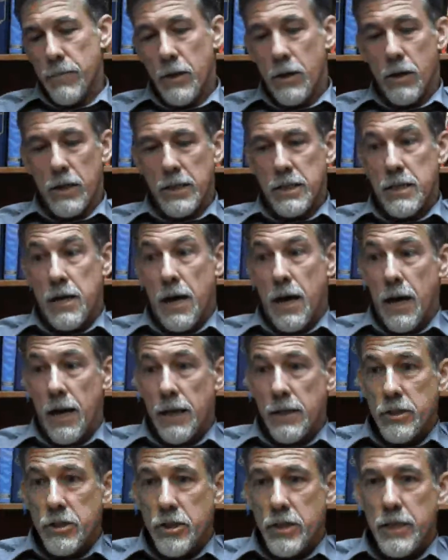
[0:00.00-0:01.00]

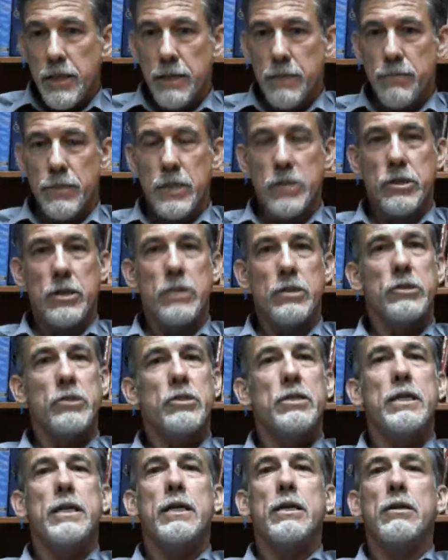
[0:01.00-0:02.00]
ontology, it means
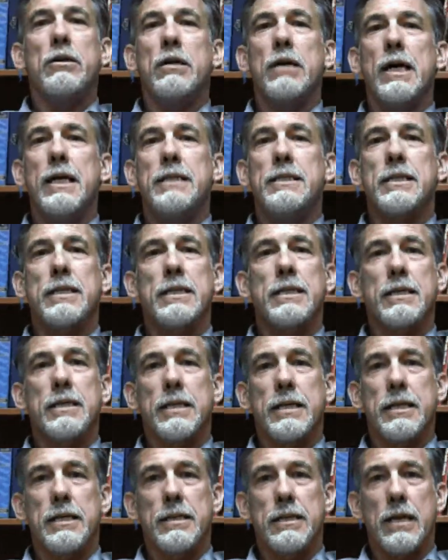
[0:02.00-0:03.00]
understanding our
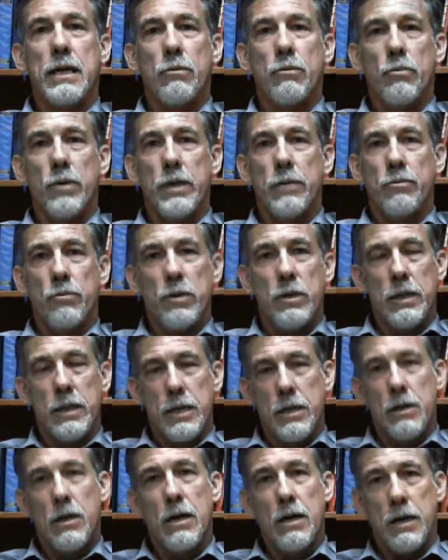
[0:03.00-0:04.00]
identity that we
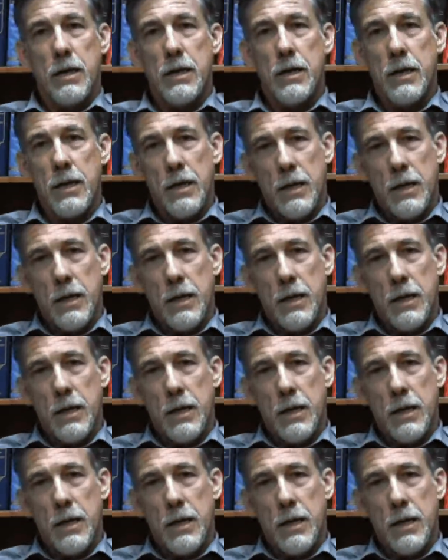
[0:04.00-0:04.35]
really are